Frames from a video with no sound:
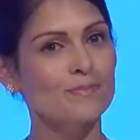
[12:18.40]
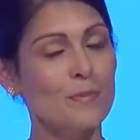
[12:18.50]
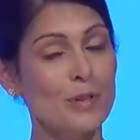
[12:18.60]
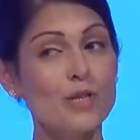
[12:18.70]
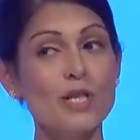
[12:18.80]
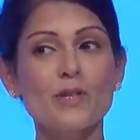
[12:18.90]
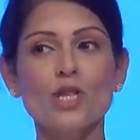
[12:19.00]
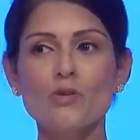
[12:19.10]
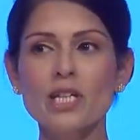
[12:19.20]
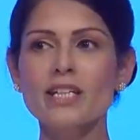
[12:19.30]
Because over
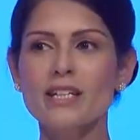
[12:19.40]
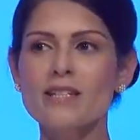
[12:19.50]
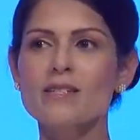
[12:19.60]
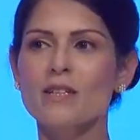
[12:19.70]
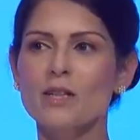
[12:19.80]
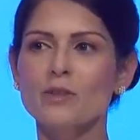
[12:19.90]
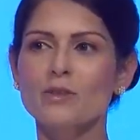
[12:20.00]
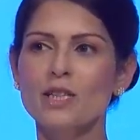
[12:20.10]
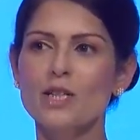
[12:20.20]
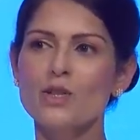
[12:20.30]
3 years ago,
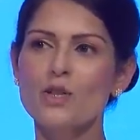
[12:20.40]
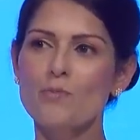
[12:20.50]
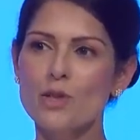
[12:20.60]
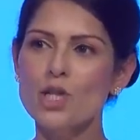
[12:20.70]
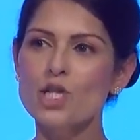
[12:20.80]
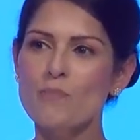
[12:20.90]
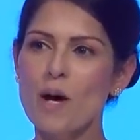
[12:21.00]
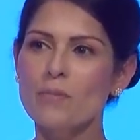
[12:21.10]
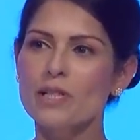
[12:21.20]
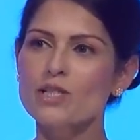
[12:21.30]
the British
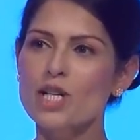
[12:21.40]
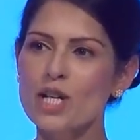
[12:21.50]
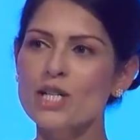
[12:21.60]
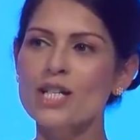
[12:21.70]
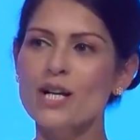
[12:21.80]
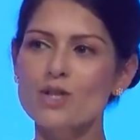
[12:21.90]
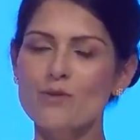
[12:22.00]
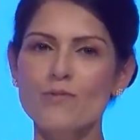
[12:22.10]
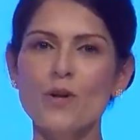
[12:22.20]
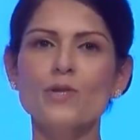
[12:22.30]
public turned out to
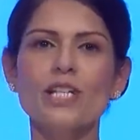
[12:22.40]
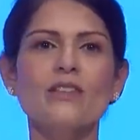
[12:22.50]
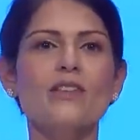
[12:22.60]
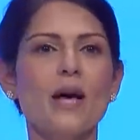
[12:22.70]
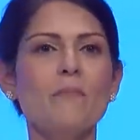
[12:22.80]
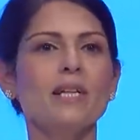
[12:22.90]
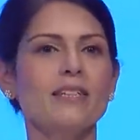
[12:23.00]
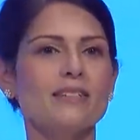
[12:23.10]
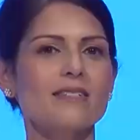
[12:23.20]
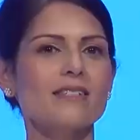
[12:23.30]
vote in their
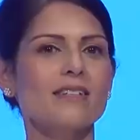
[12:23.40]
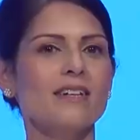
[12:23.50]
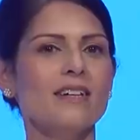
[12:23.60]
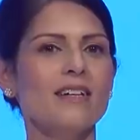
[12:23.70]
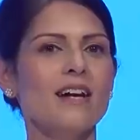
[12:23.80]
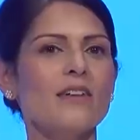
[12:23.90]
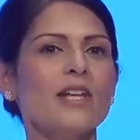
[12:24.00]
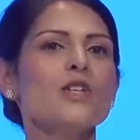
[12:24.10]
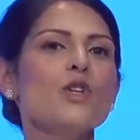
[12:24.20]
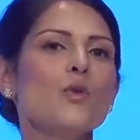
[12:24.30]
millions, and
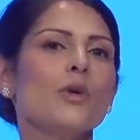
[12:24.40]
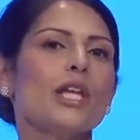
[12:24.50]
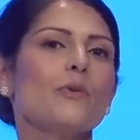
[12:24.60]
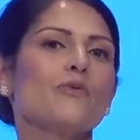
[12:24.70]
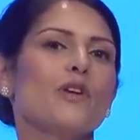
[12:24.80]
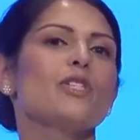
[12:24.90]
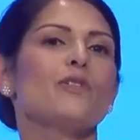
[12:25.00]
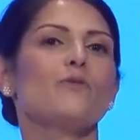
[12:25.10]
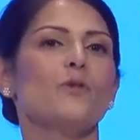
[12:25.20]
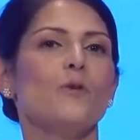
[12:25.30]
they knew what they were
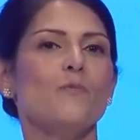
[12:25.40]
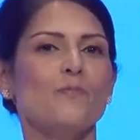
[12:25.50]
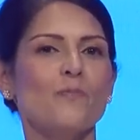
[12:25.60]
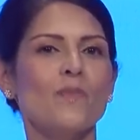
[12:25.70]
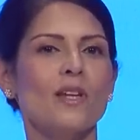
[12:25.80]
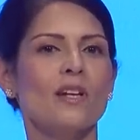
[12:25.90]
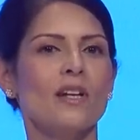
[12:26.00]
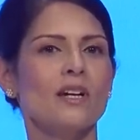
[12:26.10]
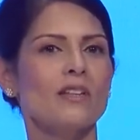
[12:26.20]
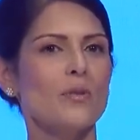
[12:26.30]
voting for.
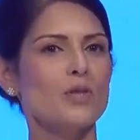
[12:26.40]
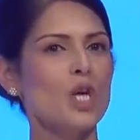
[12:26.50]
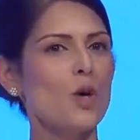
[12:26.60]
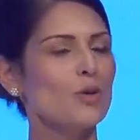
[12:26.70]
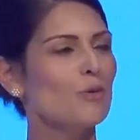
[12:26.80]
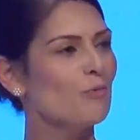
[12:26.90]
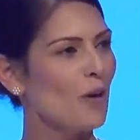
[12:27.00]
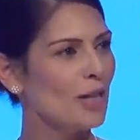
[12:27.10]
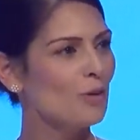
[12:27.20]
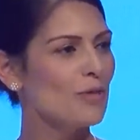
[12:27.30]
They were told the
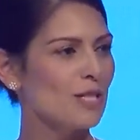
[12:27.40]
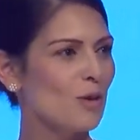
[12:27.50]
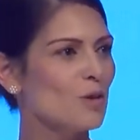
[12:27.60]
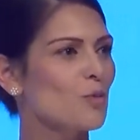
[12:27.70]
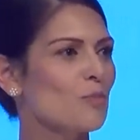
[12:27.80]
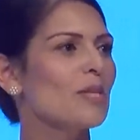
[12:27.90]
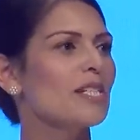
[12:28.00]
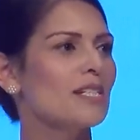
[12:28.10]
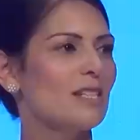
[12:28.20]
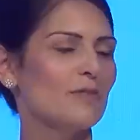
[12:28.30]
final result would be
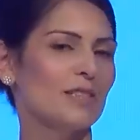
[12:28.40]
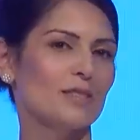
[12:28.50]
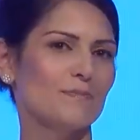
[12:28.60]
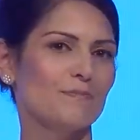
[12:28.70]
delivered.